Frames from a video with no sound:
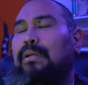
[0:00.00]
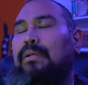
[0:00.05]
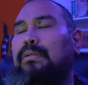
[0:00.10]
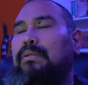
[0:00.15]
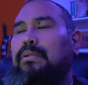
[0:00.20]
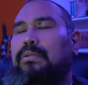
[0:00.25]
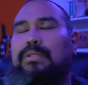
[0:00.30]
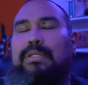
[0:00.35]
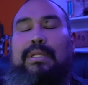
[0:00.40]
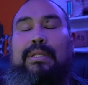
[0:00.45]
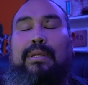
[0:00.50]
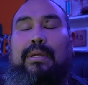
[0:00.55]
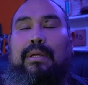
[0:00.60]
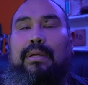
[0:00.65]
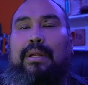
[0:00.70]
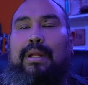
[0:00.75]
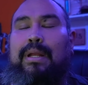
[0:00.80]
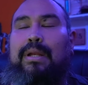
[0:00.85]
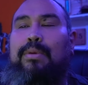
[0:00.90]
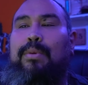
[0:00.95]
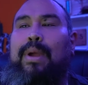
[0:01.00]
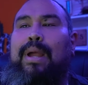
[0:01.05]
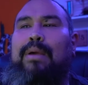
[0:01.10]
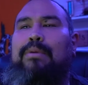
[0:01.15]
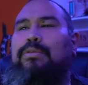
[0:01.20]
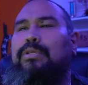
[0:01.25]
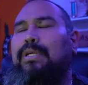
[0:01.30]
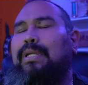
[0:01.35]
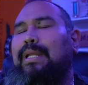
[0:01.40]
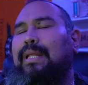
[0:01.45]
don't see the color. Anyway, I
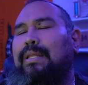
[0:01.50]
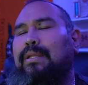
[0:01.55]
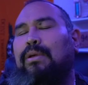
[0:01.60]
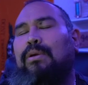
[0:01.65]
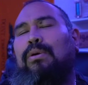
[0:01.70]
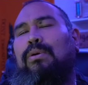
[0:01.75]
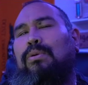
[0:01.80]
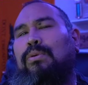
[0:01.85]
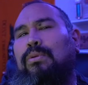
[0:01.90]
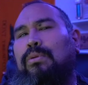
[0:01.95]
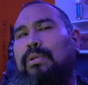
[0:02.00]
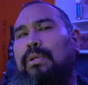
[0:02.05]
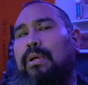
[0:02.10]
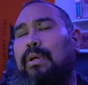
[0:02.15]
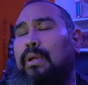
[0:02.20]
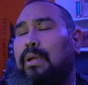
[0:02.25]
was looking at the gold,